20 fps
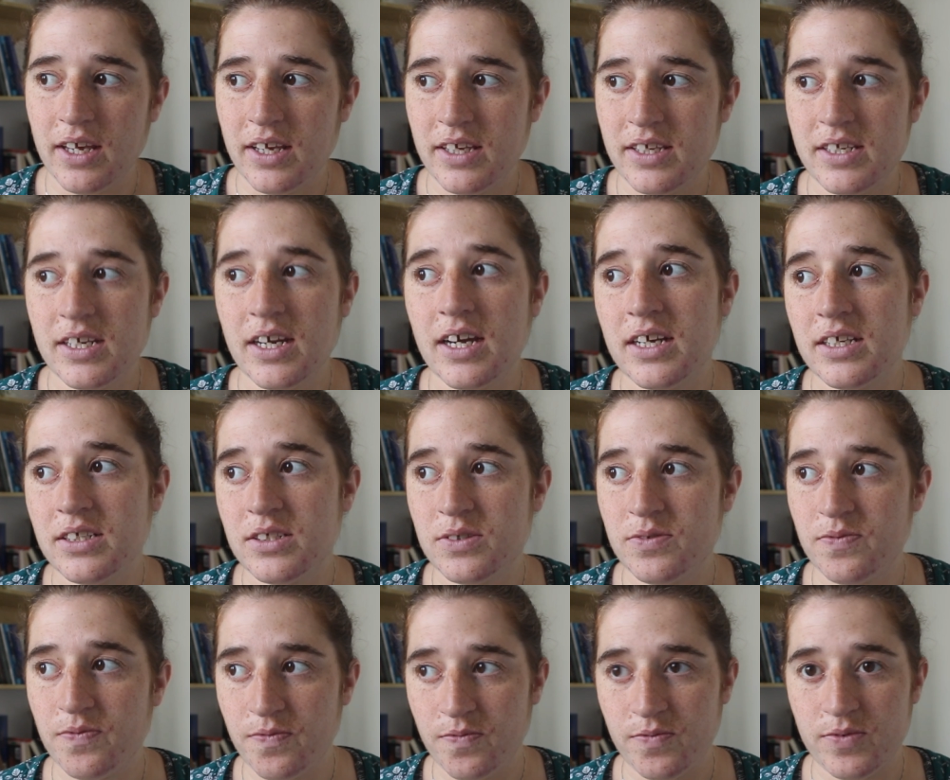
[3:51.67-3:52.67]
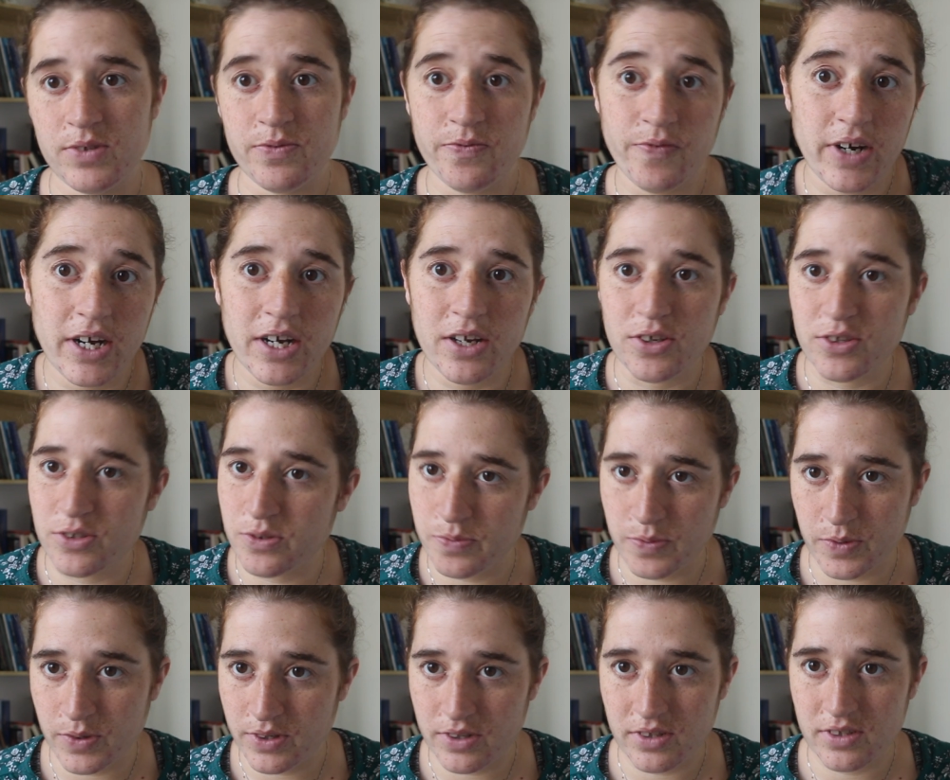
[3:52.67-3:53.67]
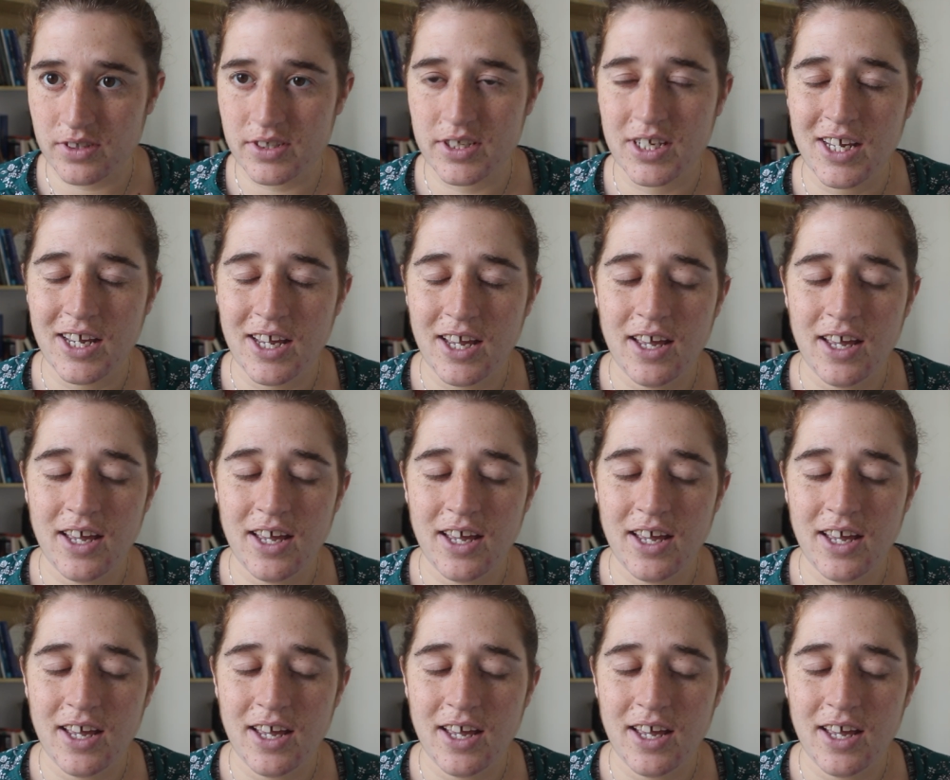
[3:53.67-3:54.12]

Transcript: she has various books,